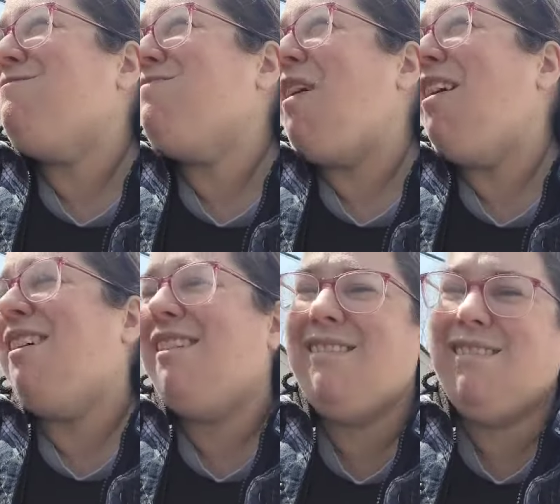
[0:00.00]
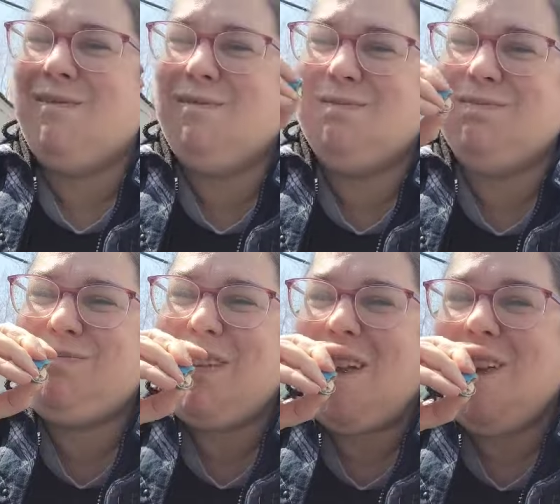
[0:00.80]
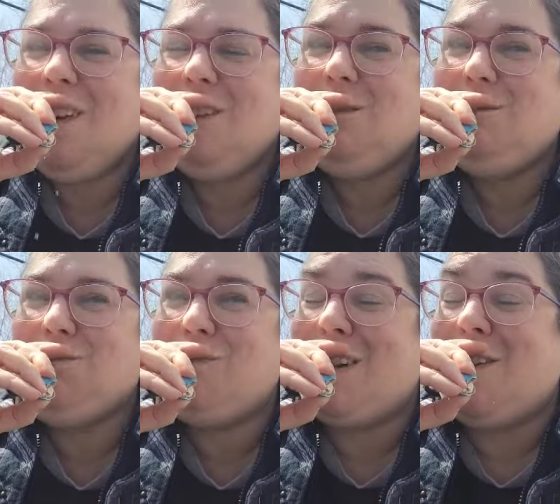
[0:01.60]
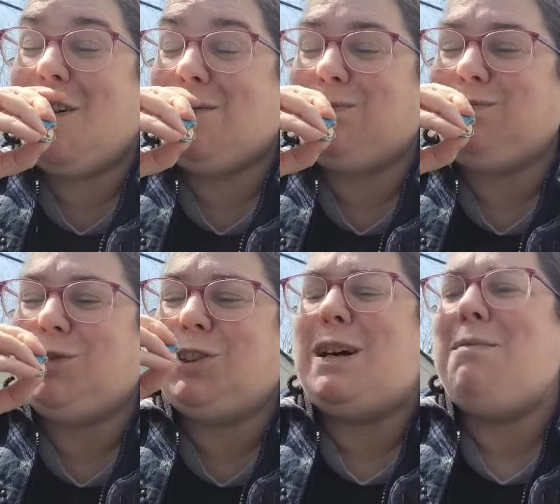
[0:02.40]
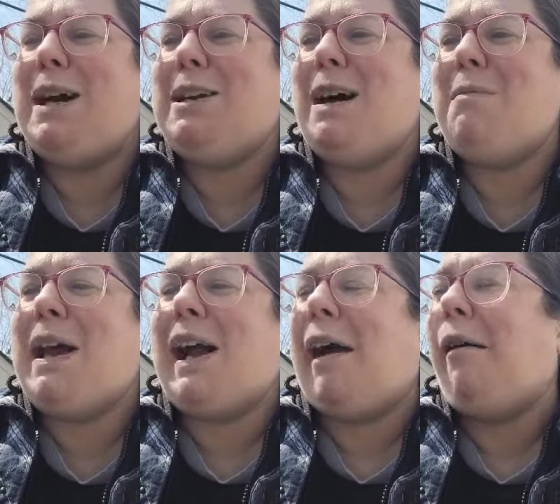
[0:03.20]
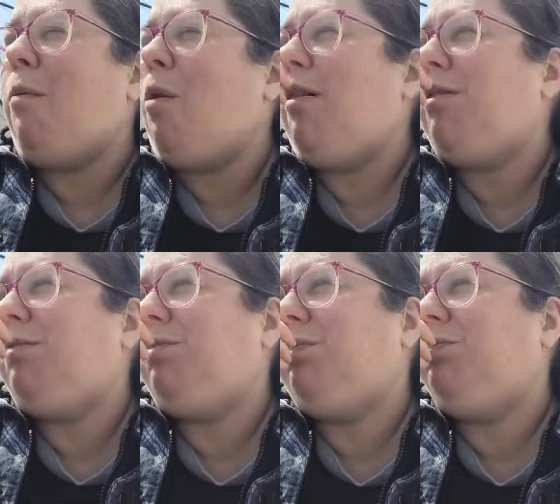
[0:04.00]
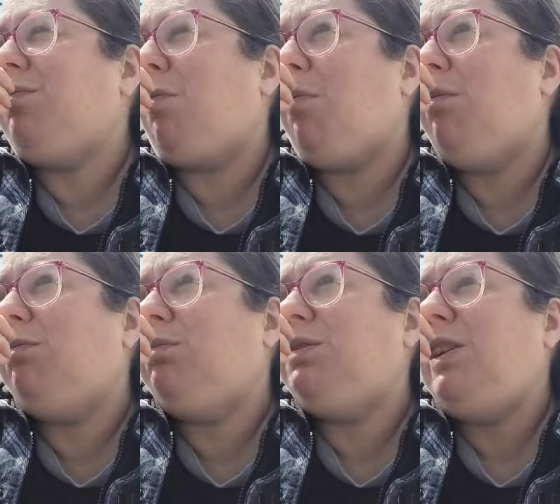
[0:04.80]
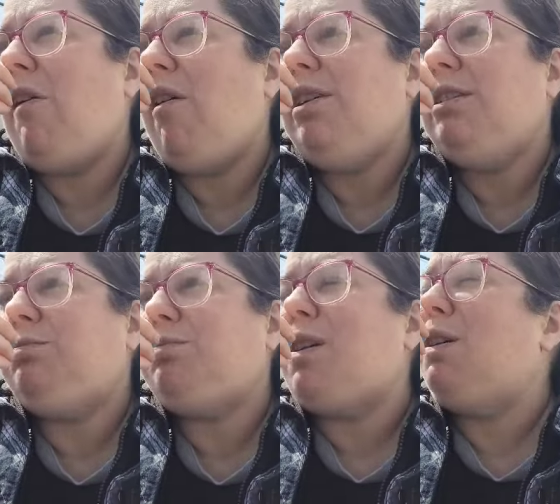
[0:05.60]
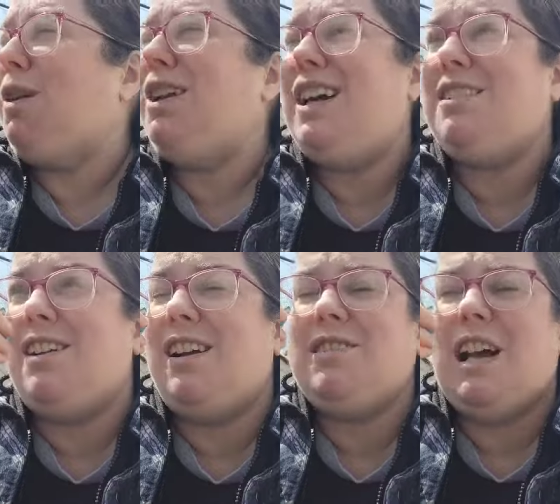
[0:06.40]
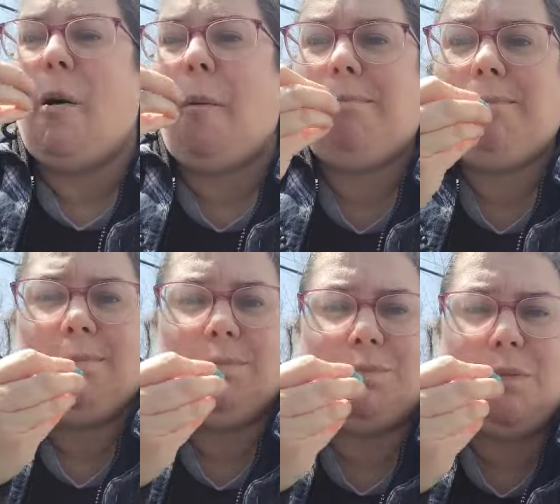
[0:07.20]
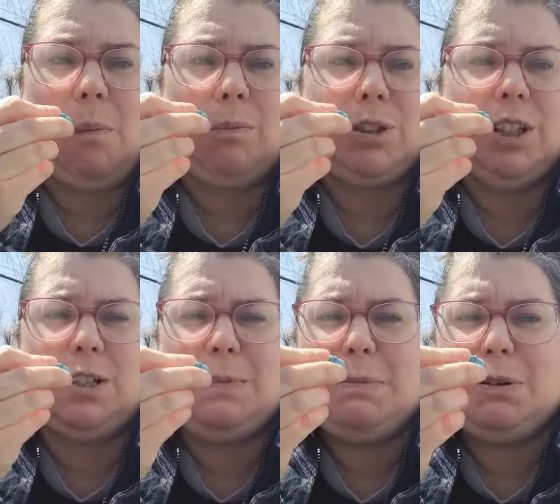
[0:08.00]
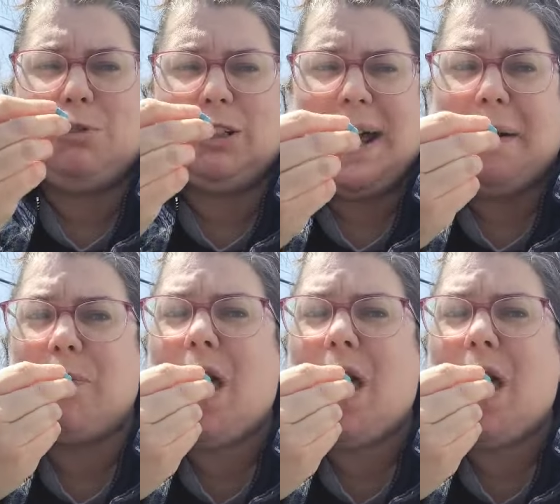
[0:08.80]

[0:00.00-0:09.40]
you know, some might not make it. Give me drink all it. It really is nice out. Mm -hmm. Turned out to be a beautiful day.